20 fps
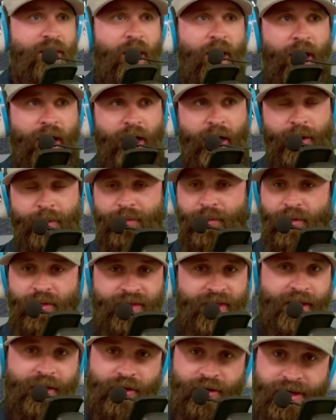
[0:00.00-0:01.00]
um,
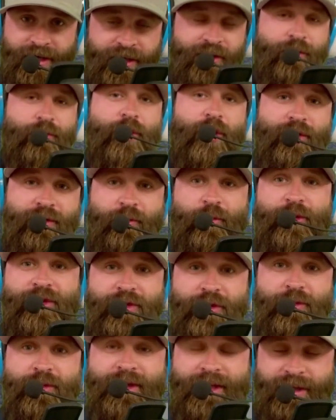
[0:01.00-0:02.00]
that are in the road with
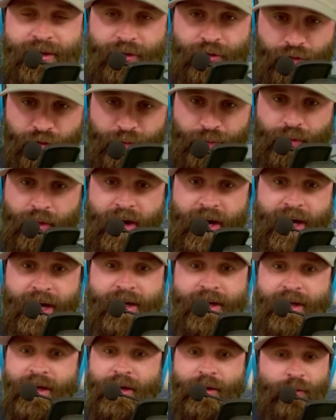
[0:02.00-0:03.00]
you with like a group
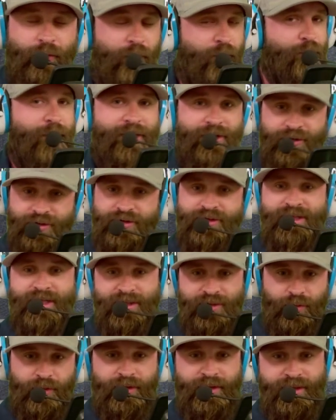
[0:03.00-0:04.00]
ride, roadway users,
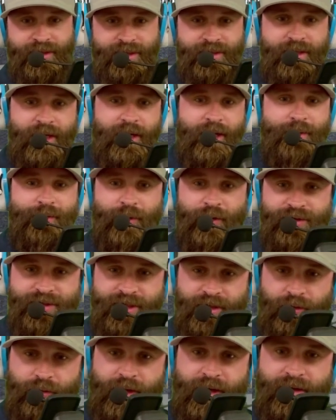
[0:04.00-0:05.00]
that's where it is
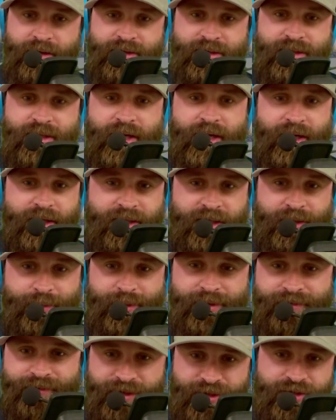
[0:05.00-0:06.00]
motorcycle riders uh, need to
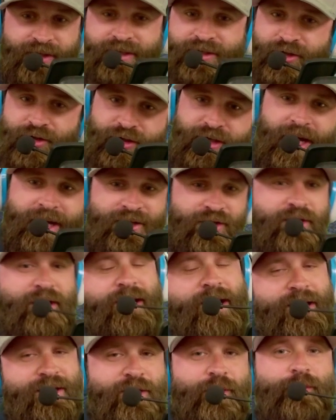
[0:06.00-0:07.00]
be vigilant. So, yeah, you
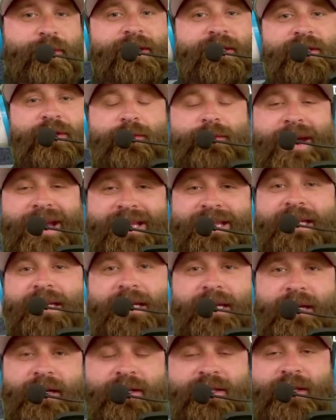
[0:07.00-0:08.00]
guys can read this. The main thing
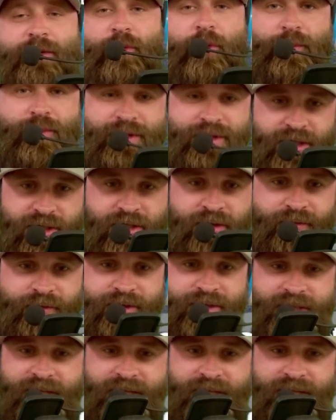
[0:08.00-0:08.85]
here is that we're positioned for